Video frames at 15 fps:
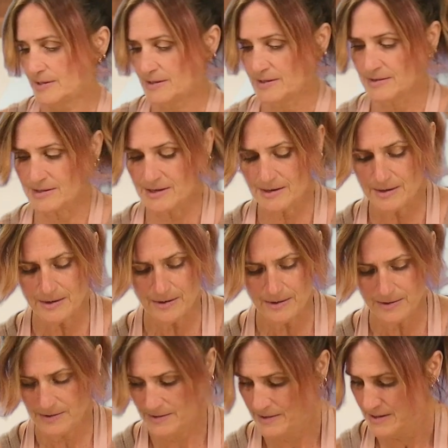in
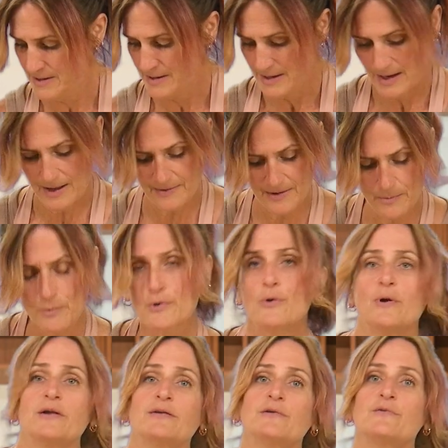there. And then we're
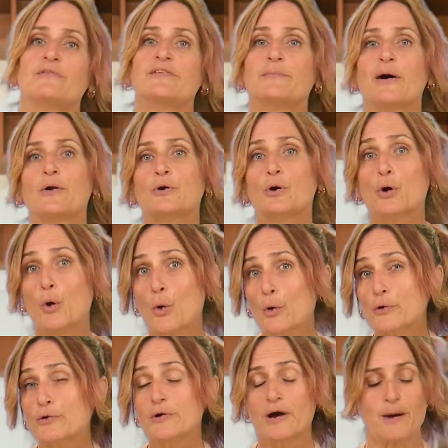going to use about
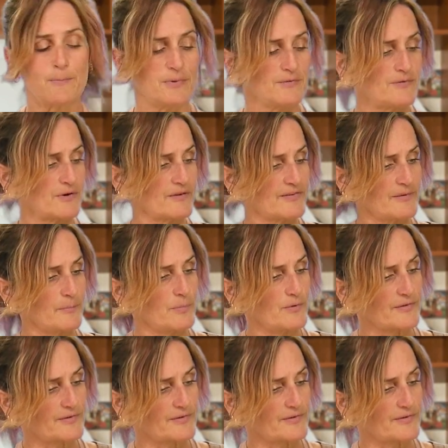1/4 cup of our simple